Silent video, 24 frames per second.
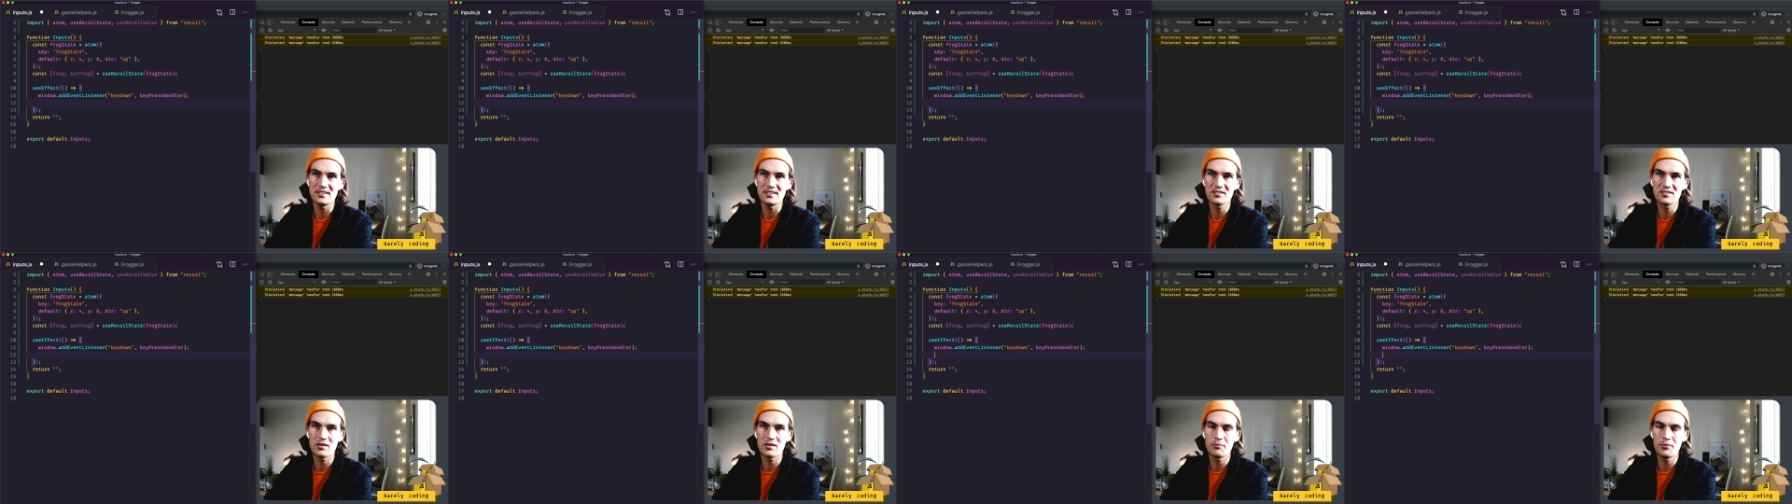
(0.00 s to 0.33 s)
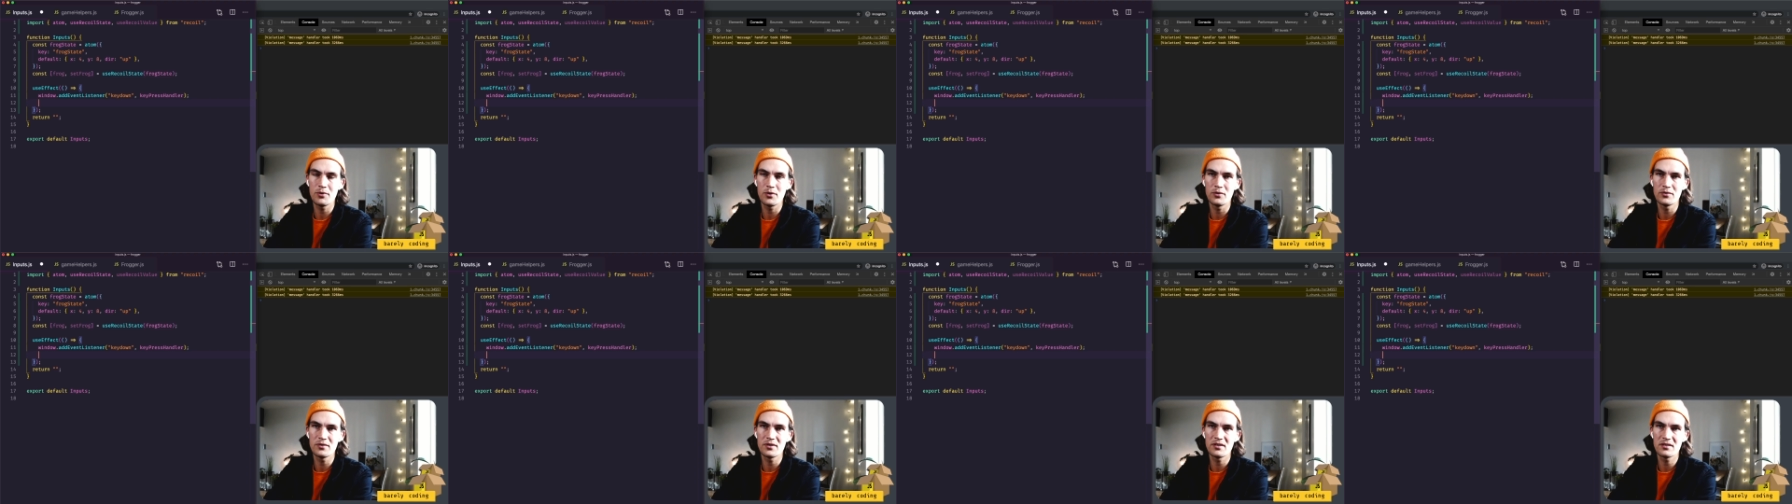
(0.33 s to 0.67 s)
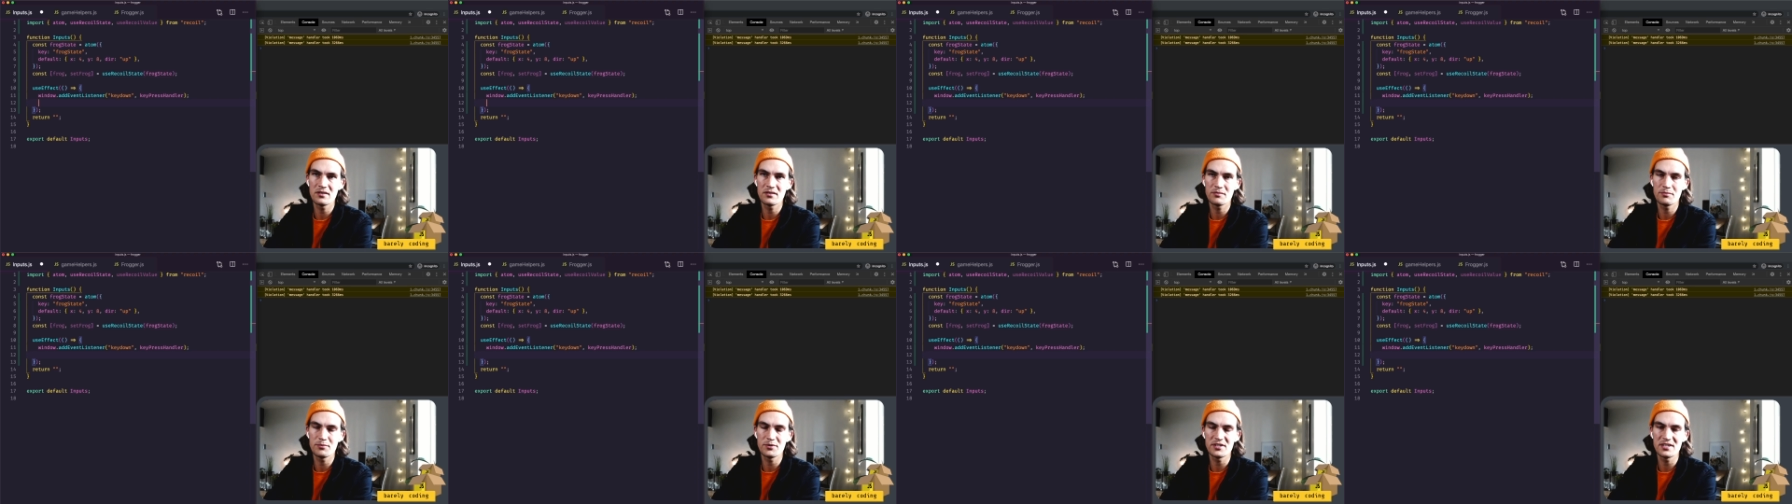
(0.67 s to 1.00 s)

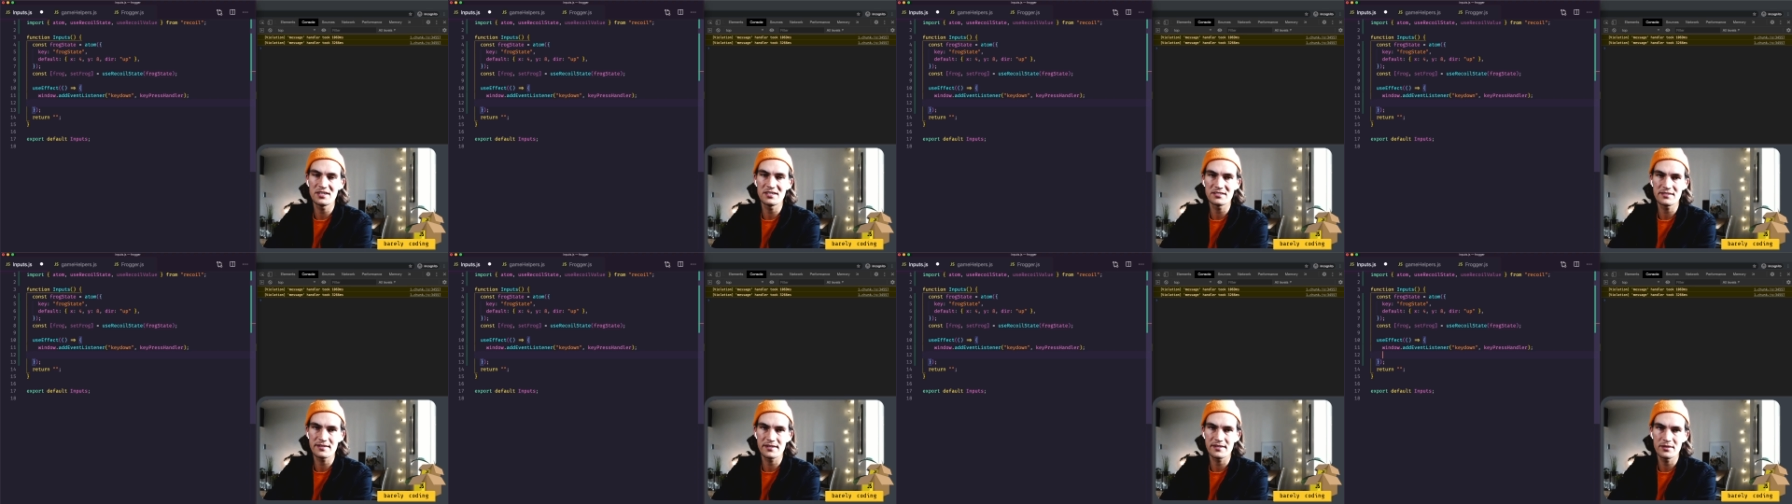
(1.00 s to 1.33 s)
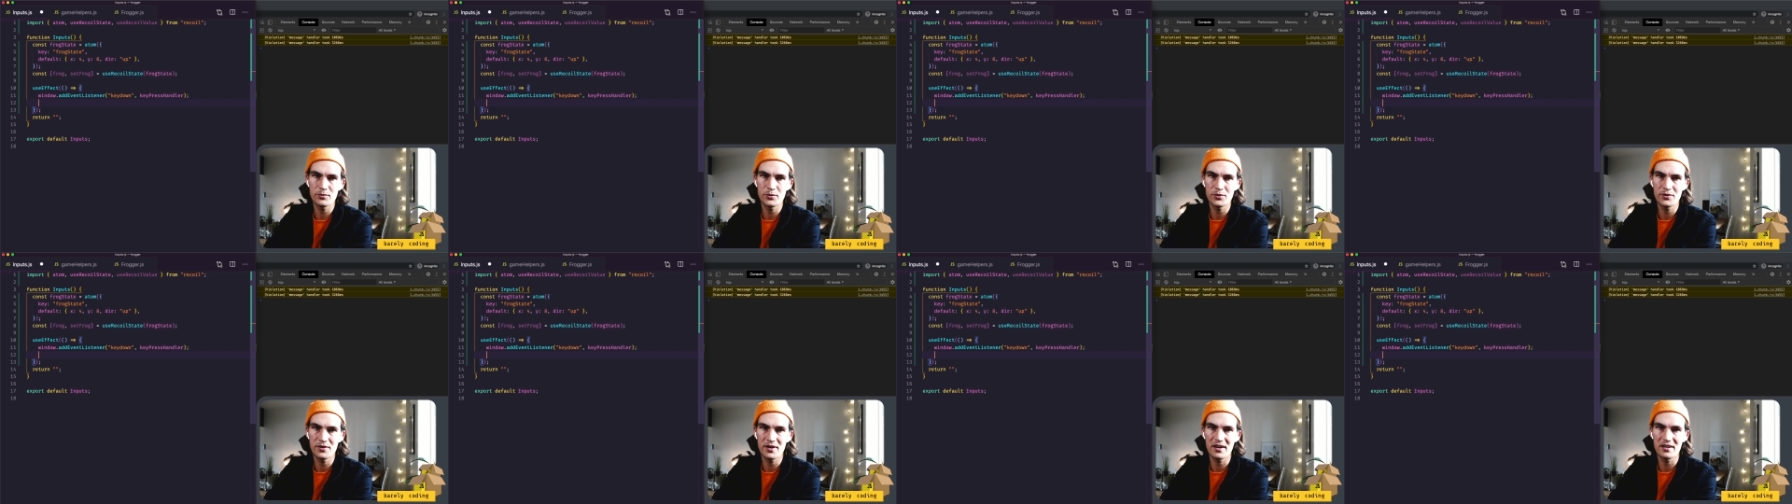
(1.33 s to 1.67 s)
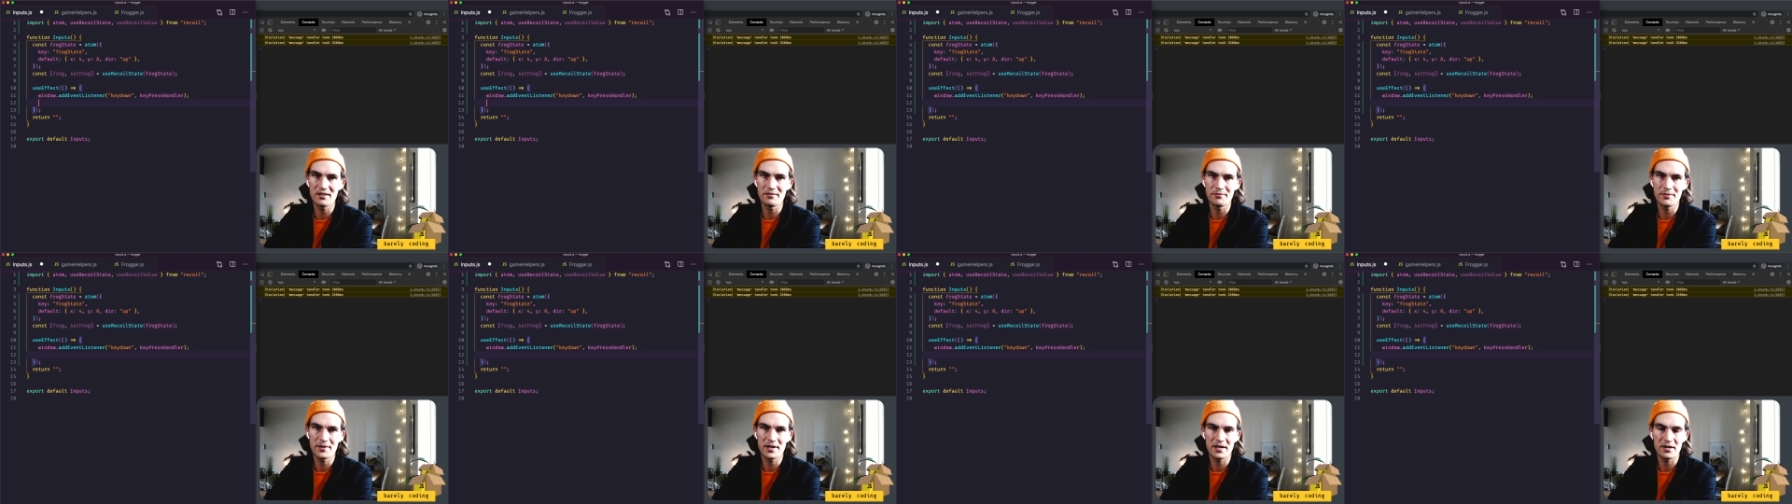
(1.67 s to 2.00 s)
component potentially would
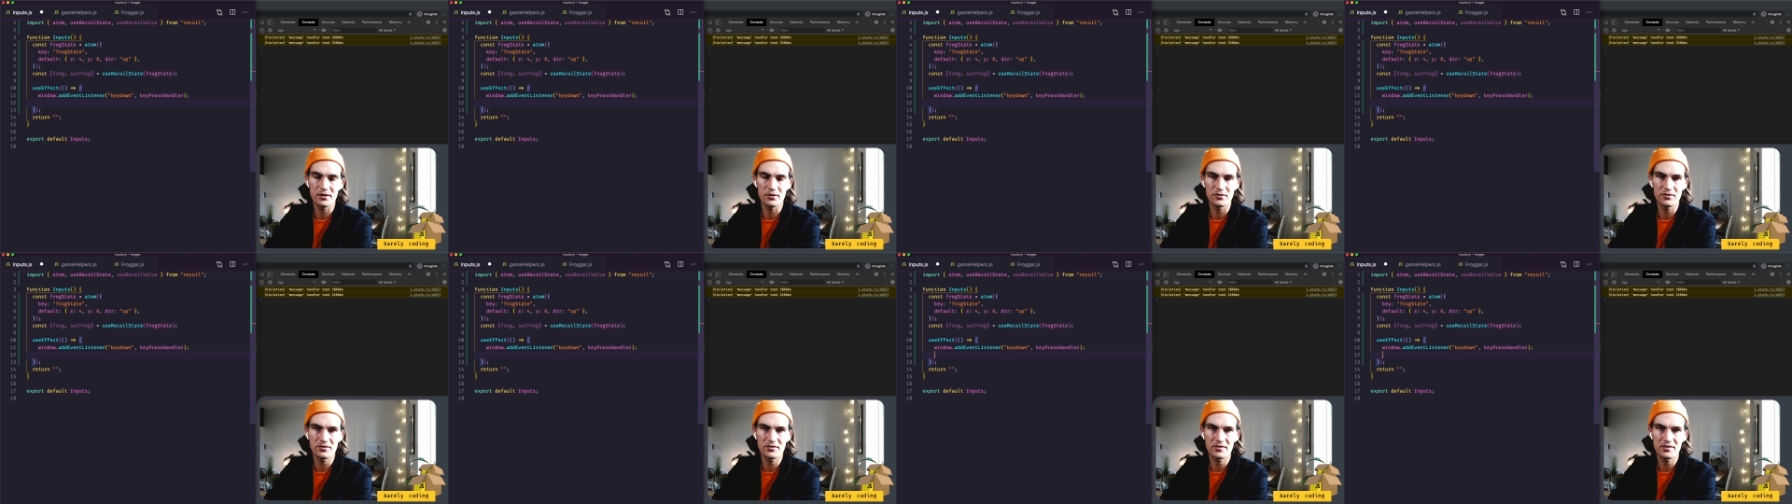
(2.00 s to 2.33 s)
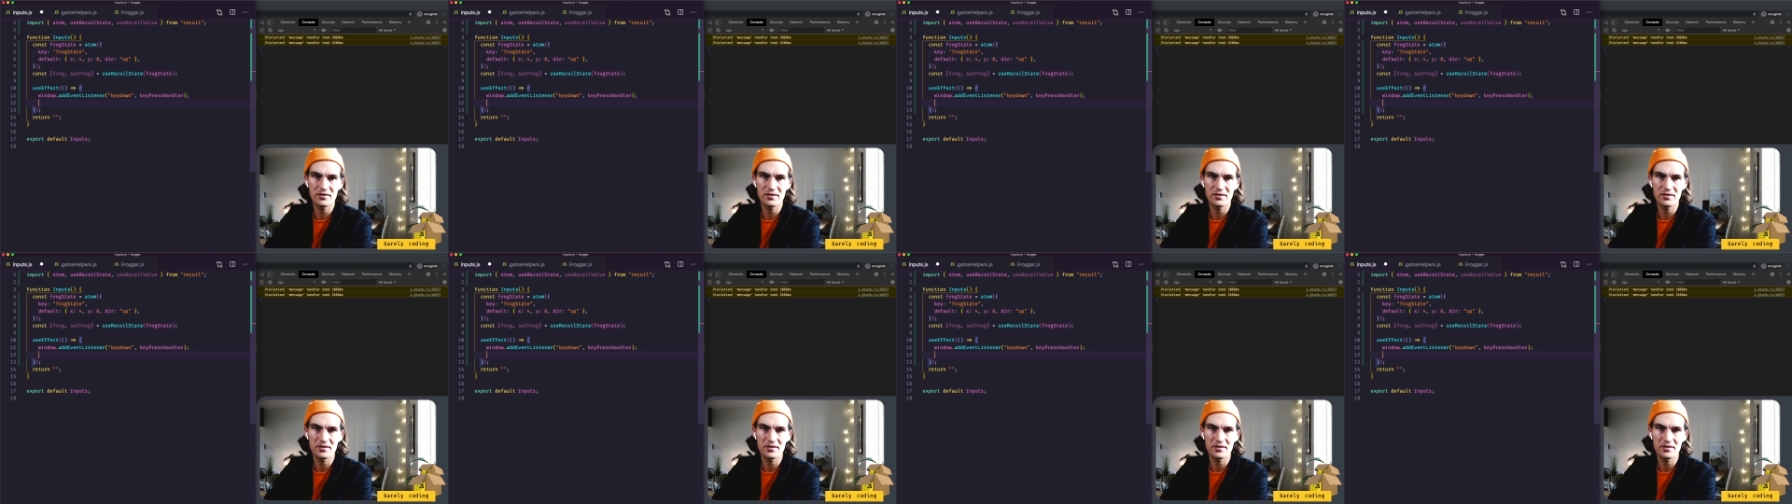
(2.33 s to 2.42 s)
unmount,